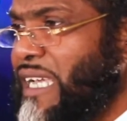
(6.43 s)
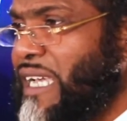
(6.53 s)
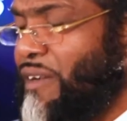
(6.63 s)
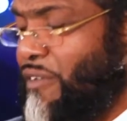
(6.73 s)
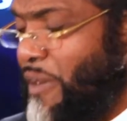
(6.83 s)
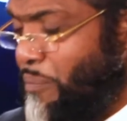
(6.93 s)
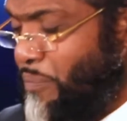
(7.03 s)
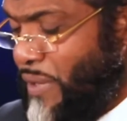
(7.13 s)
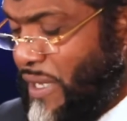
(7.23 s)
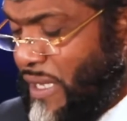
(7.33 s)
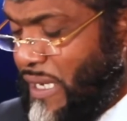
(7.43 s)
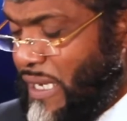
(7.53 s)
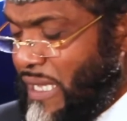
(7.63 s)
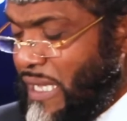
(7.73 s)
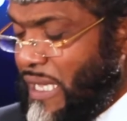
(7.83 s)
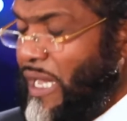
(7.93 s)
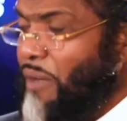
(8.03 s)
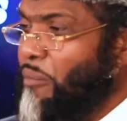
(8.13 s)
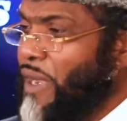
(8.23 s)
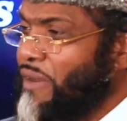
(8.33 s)
Caribbean
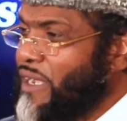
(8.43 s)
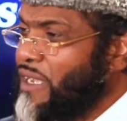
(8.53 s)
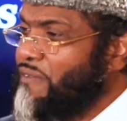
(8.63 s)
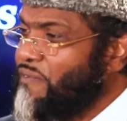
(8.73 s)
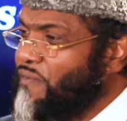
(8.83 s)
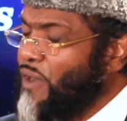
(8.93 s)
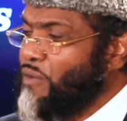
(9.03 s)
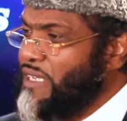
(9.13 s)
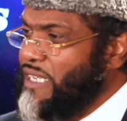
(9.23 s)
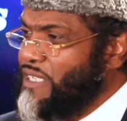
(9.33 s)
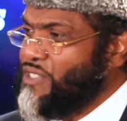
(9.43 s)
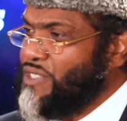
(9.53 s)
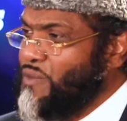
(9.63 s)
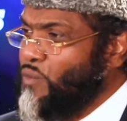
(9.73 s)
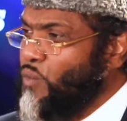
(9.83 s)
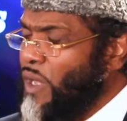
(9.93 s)
American Foundation?